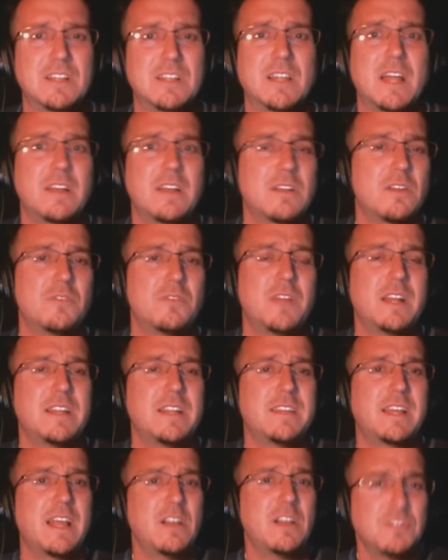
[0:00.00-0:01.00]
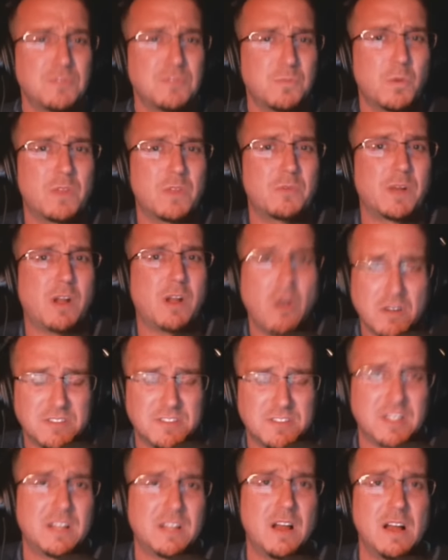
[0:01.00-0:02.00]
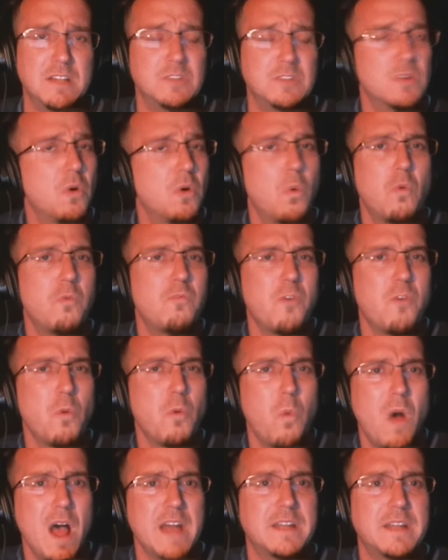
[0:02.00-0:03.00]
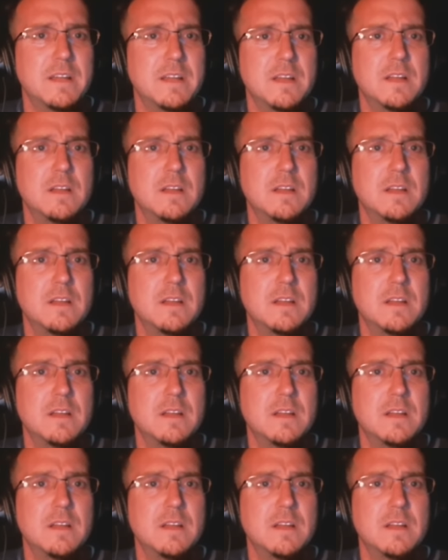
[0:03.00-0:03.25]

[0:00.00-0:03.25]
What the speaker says: let alone anything else with regards to guns. For what?